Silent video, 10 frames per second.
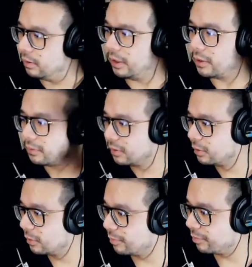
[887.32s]
Later.
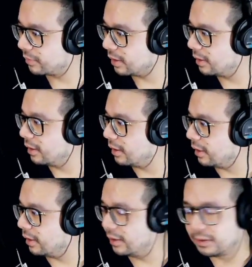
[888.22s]

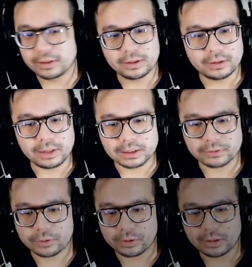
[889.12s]
And thanks
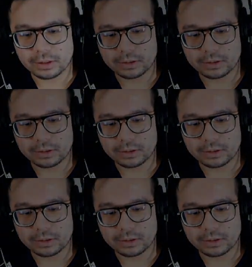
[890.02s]
for